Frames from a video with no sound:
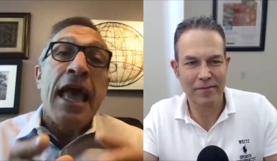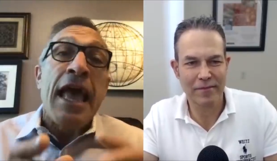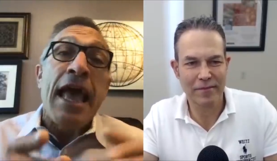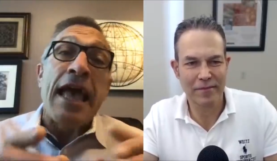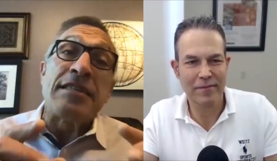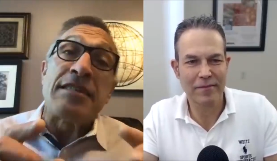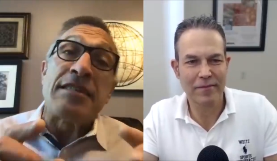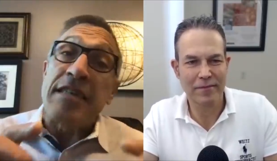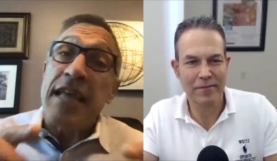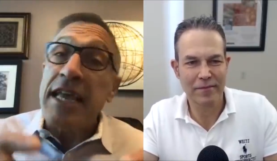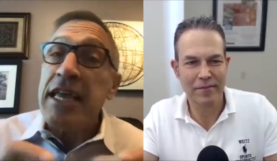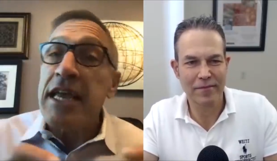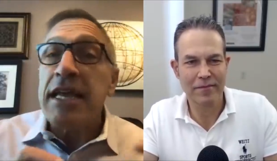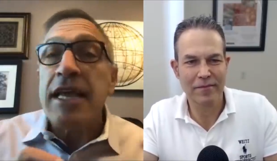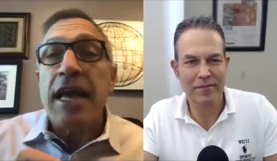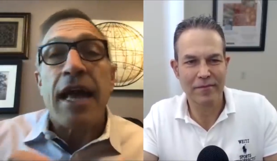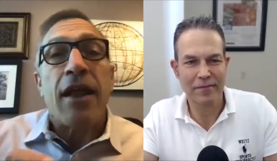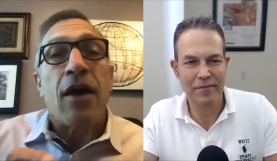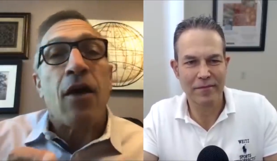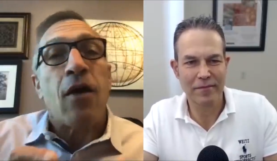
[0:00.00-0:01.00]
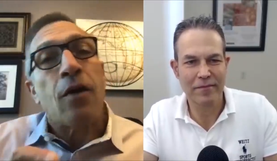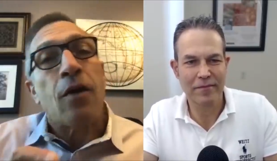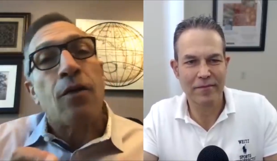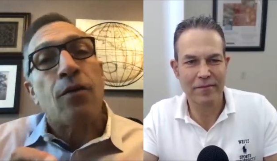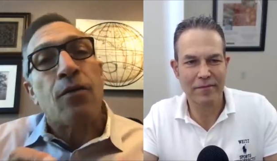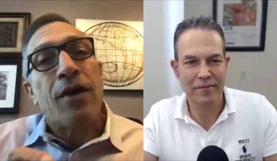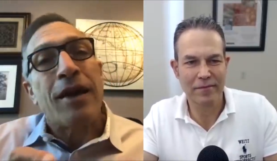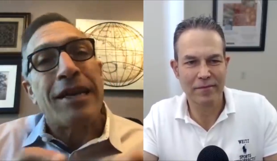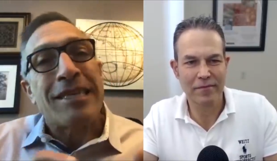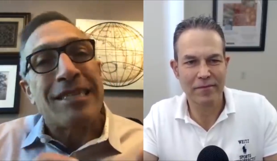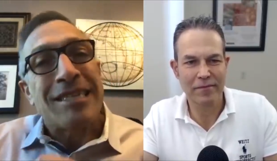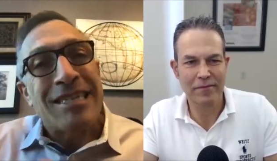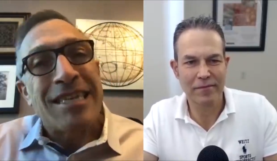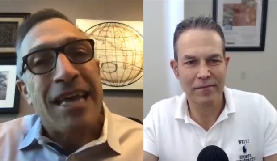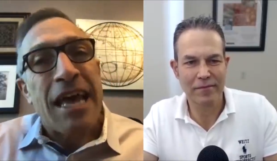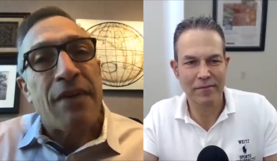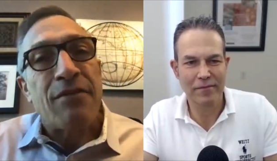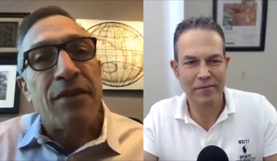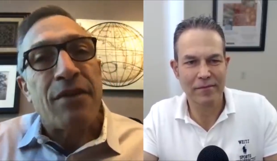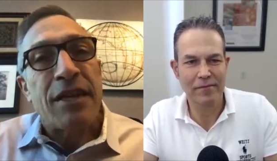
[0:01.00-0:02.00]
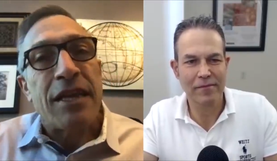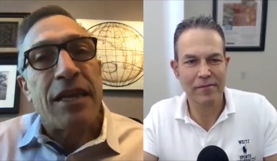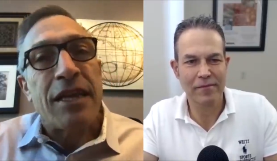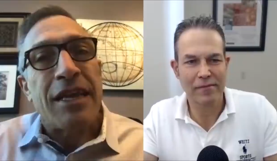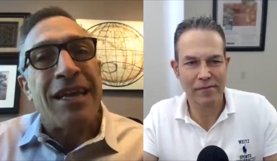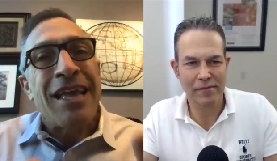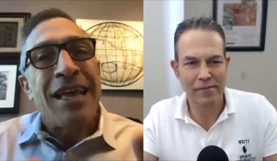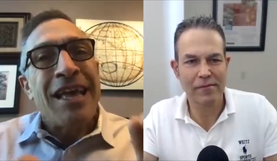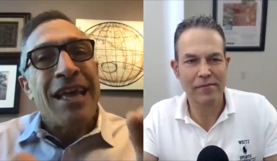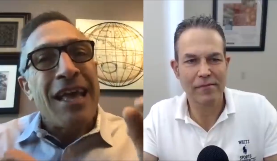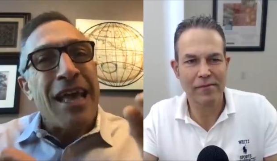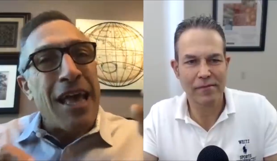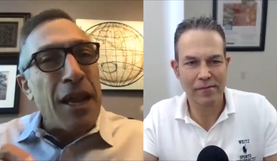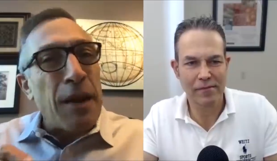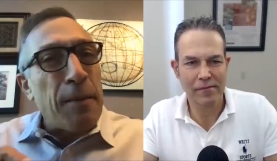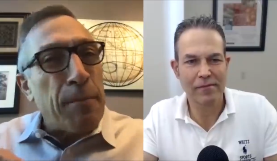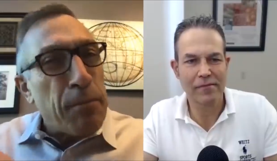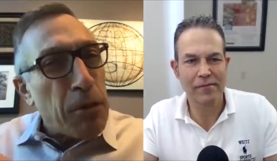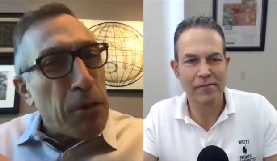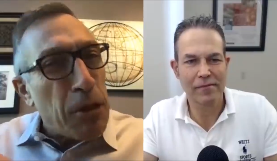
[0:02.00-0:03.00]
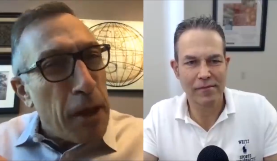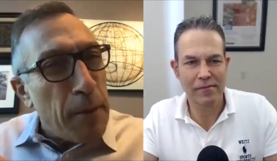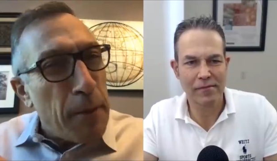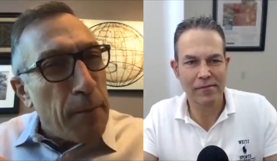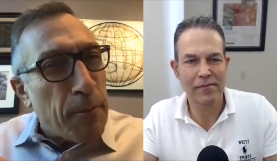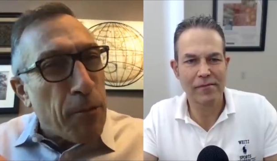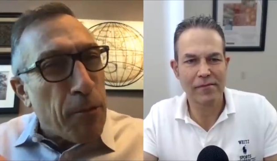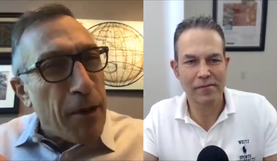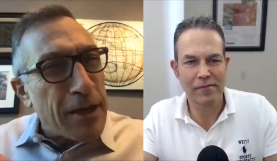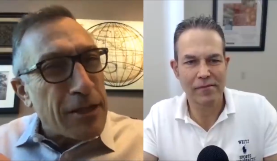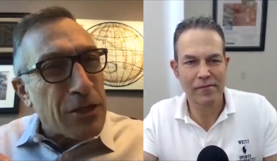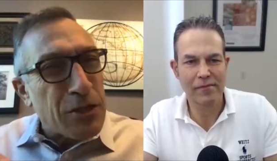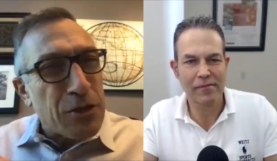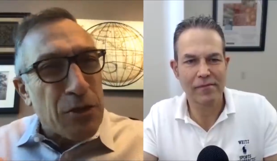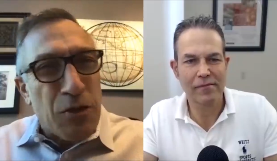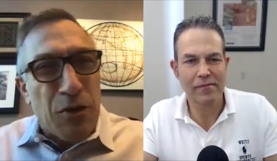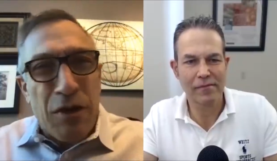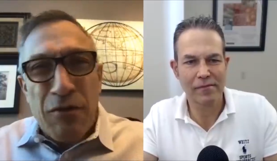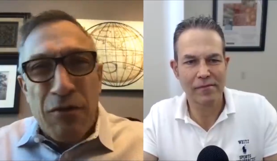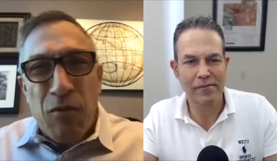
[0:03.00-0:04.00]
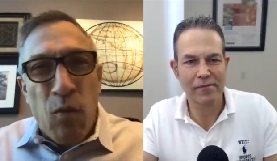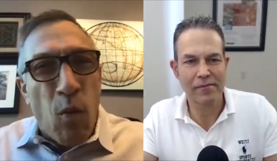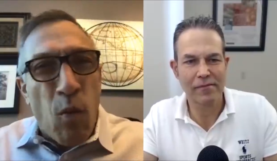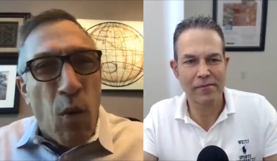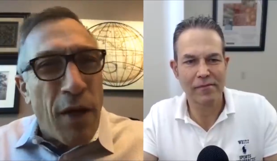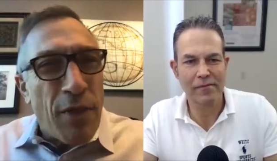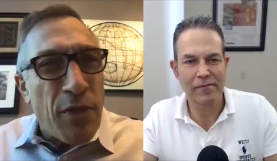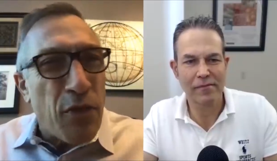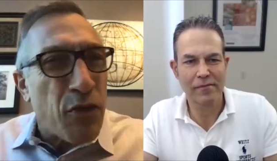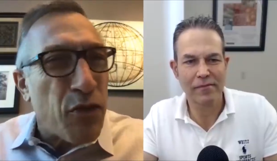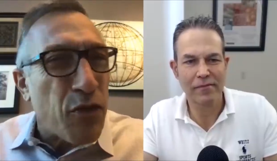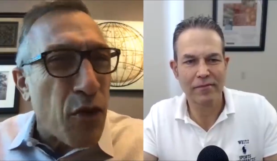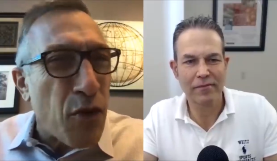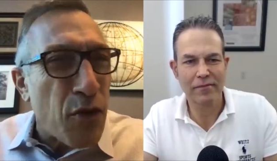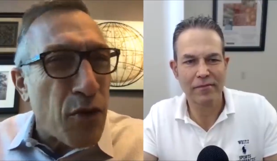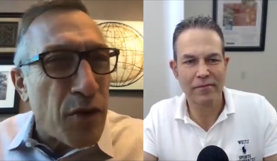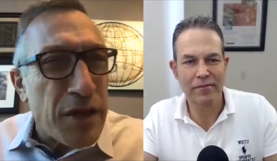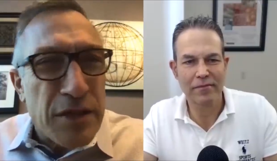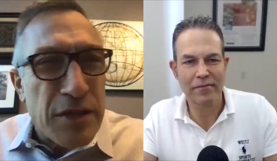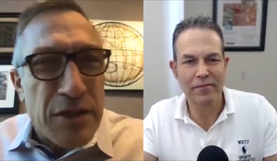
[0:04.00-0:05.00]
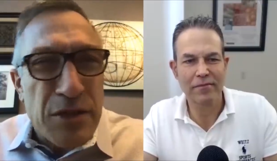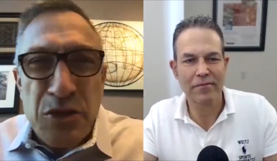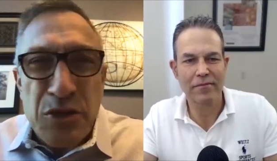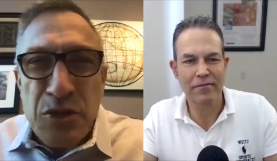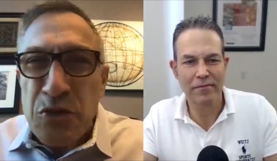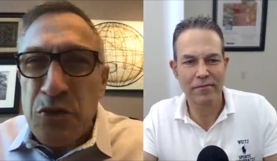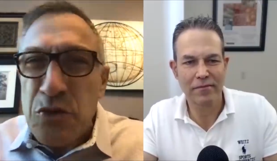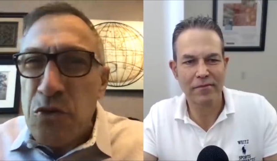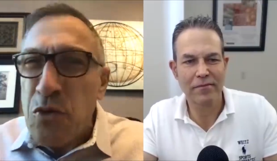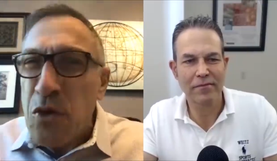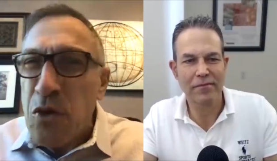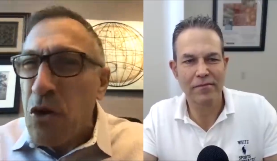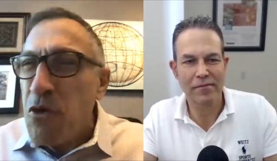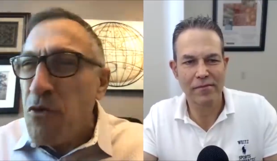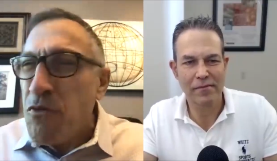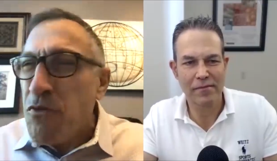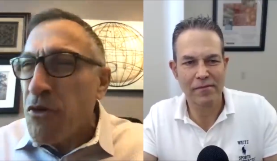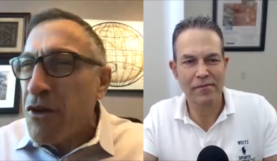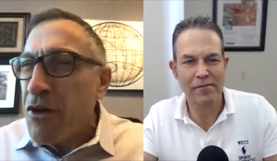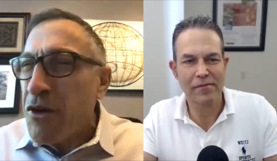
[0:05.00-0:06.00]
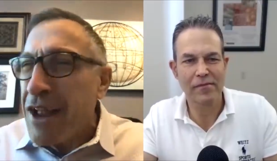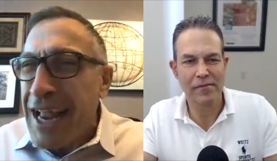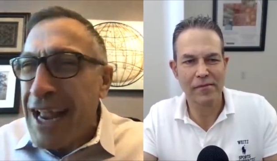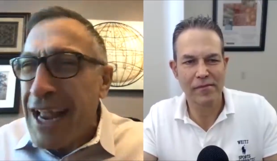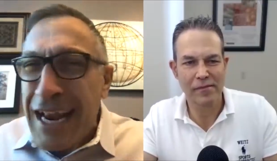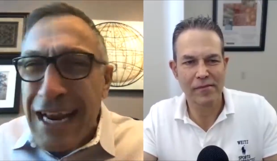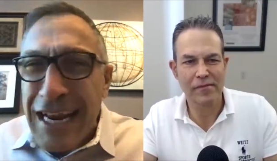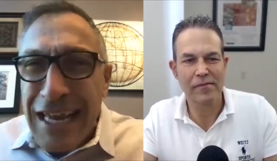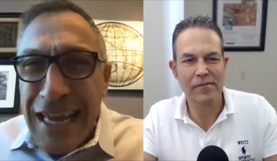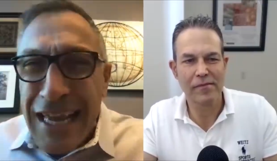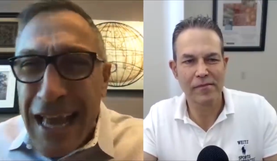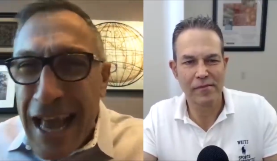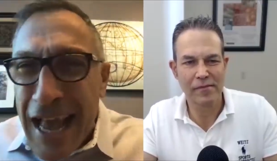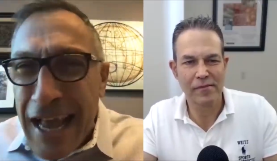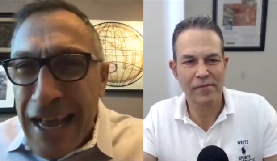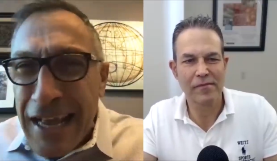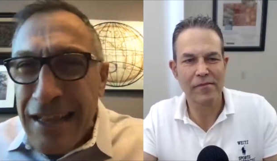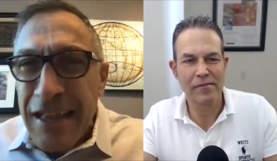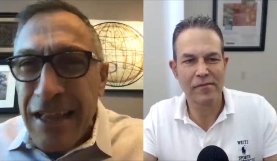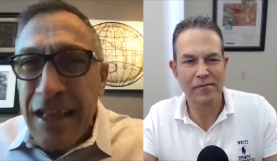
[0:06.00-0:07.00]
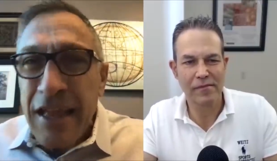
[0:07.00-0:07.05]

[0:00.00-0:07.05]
Speaker 1: and say you got a heart rate of 70 and a blood pressure of 132 over 88,